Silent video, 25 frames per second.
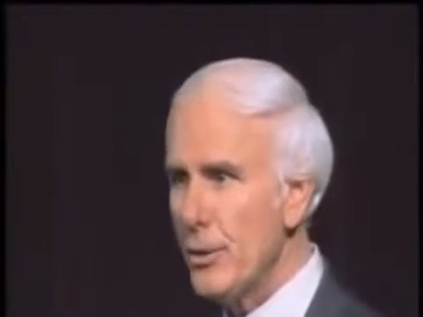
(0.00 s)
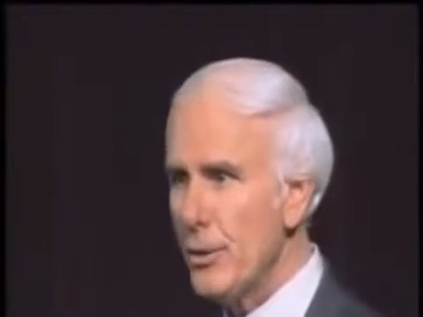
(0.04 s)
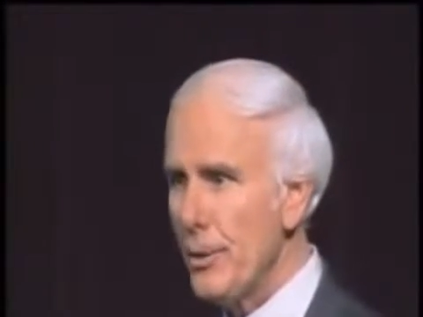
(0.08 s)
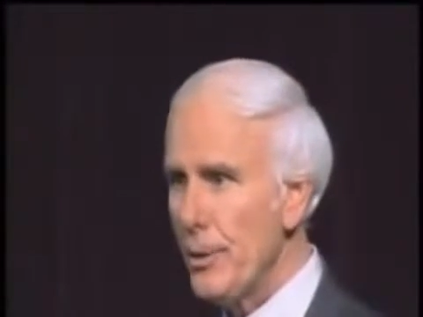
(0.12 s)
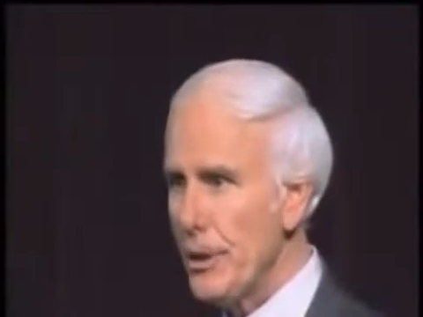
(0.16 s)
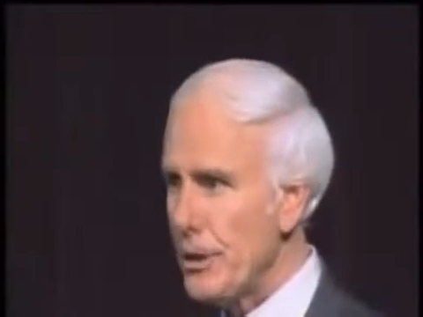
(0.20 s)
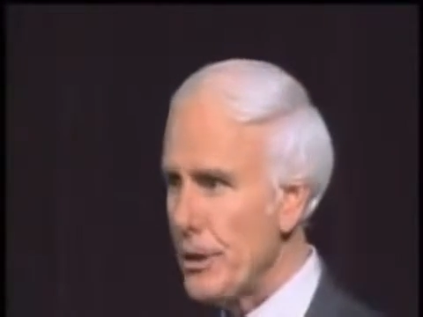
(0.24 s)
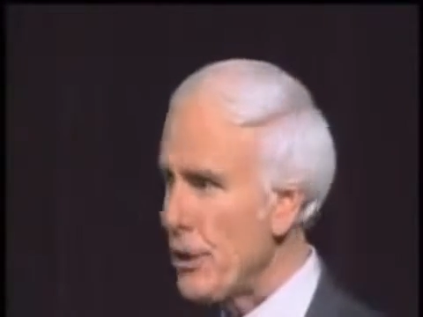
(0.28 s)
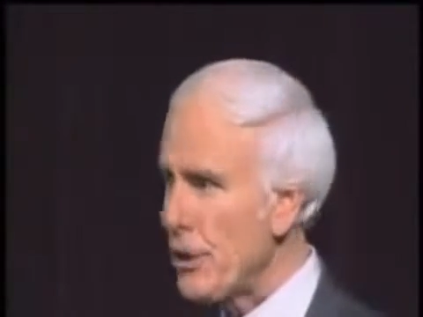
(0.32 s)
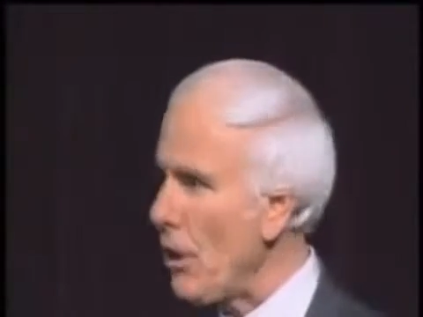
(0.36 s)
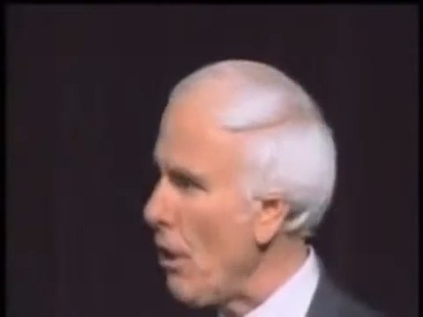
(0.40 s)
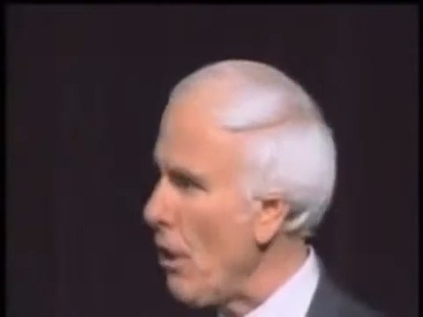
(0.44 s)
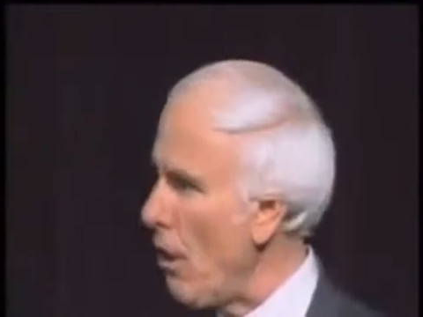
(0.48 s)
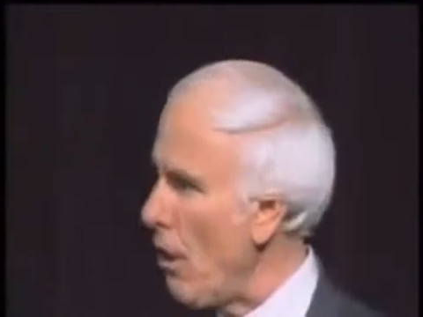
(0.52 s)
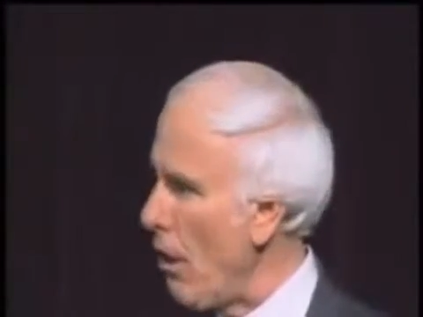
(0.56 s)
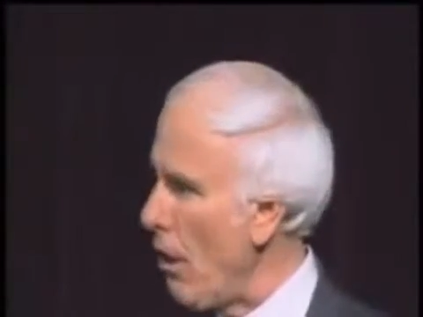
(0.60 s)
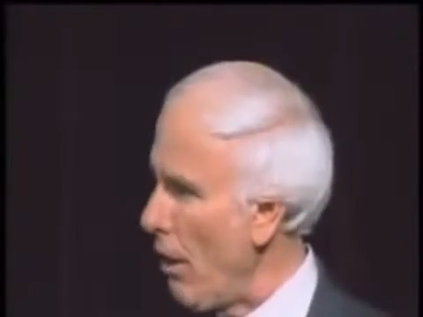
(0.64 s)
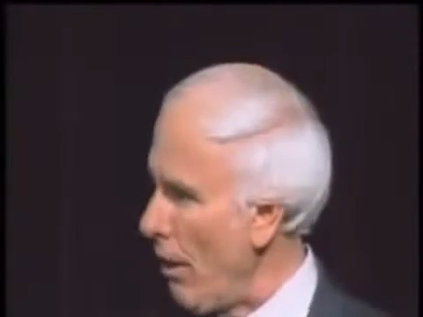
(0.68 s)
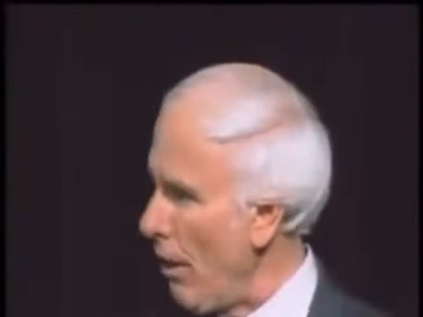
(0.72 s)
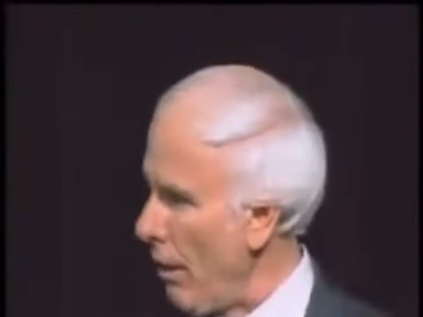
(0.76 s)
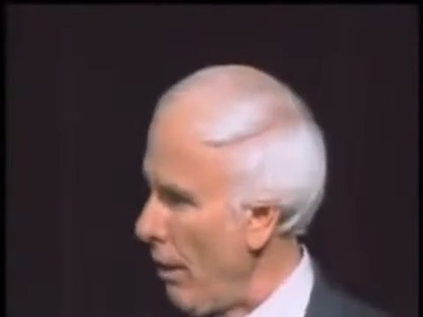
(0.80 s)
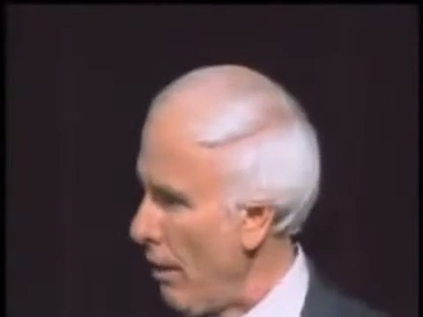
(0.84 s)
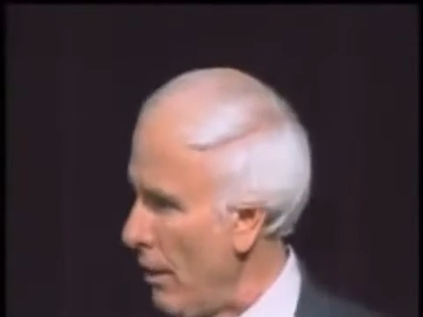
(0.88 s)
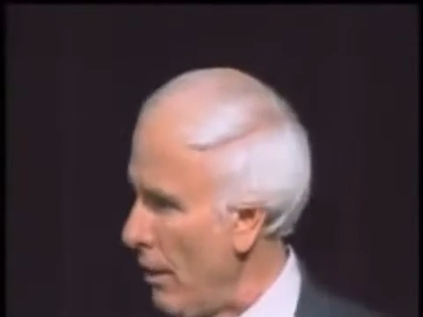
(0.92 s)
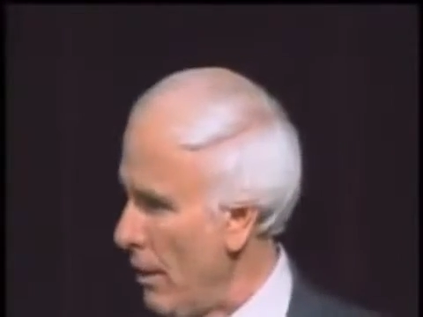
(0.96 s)
to his
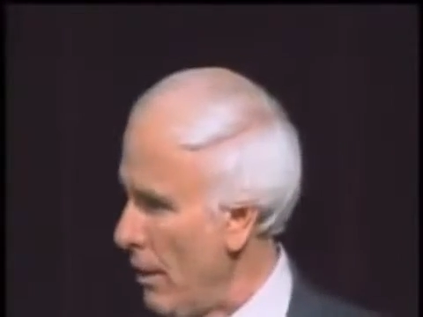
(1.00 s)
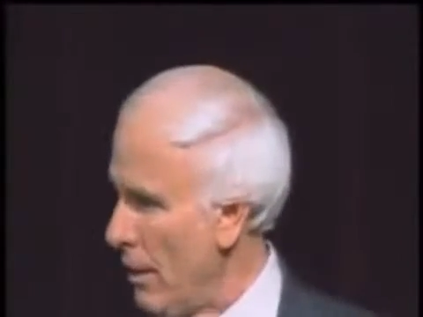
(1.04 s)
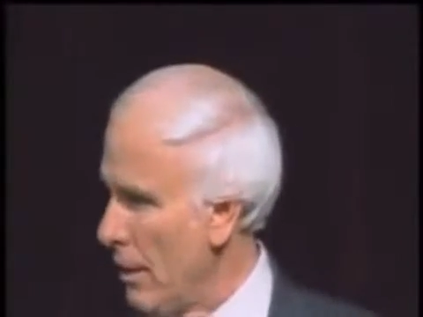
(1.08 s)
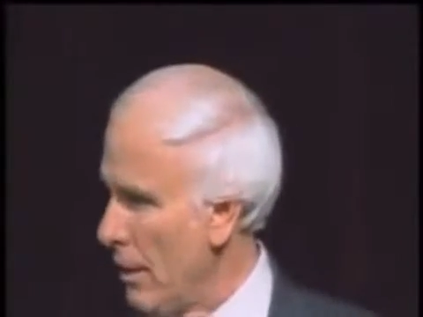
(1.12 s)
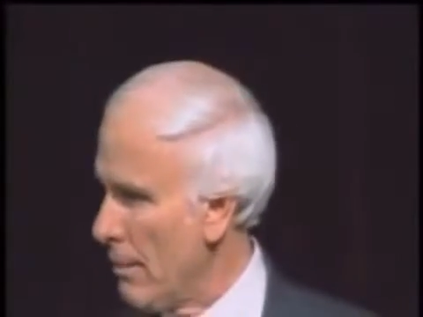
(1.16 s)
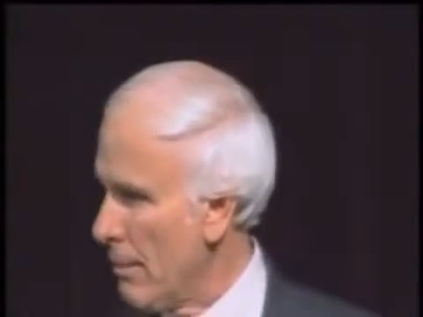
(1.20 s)
car,